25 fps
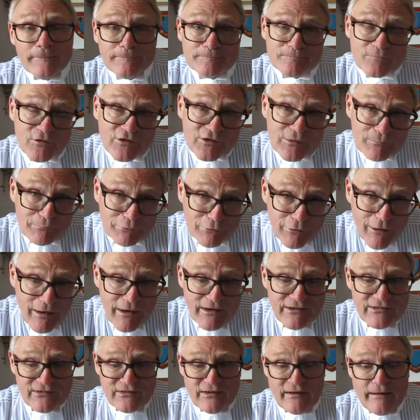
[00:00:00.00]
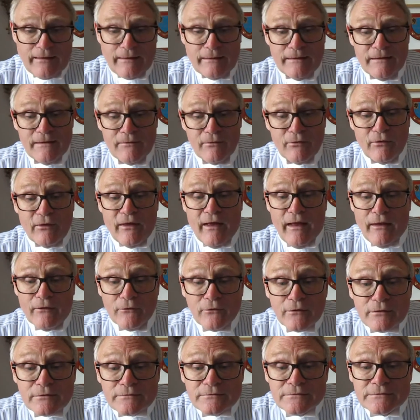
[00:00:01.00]
surprising,
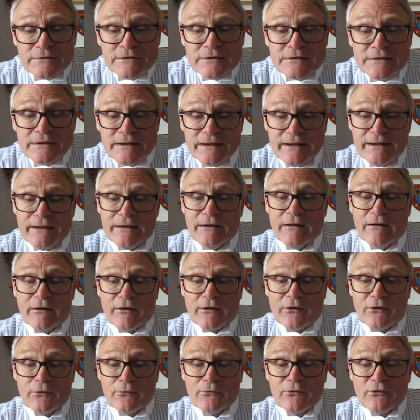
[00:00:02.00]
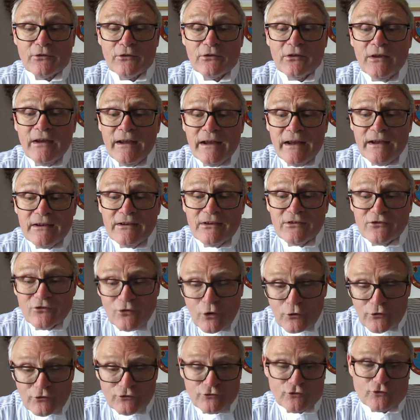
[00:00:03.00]
then, he argues, that it is
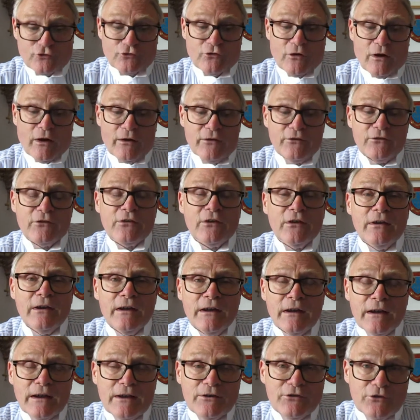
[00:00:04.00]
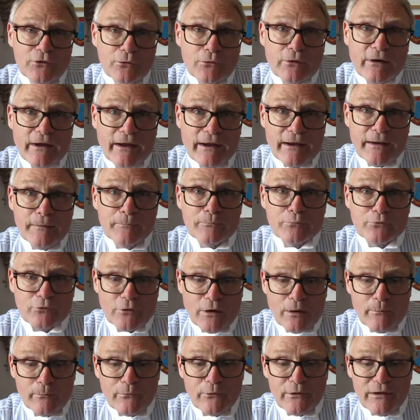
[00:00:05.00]
not enshrined in UK
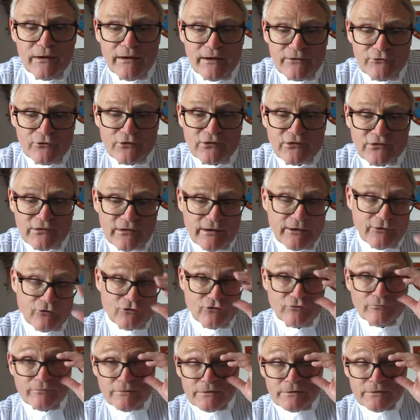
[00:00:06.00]
primary legislation.